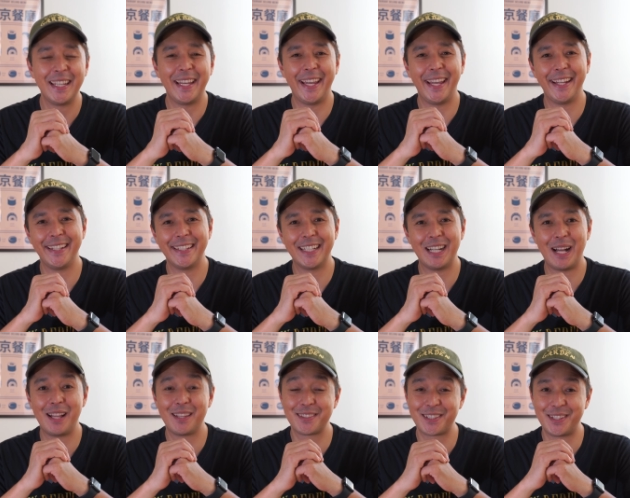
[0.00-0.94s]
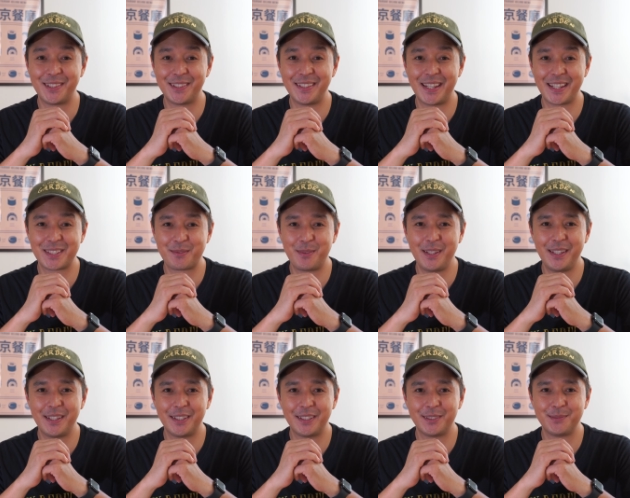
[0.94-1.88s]
And I'll see you in the next
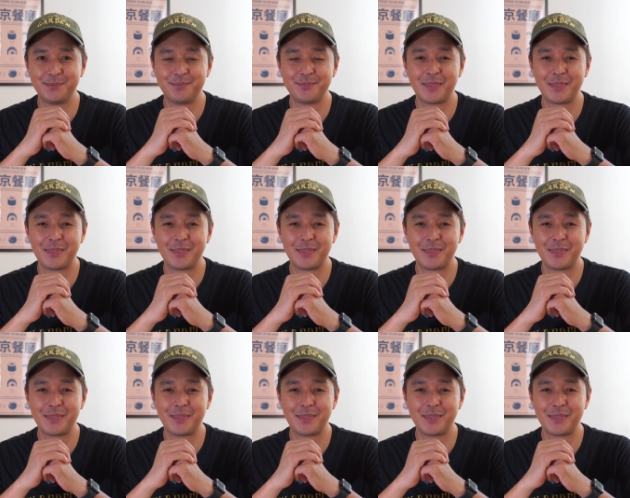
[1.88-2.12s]
video.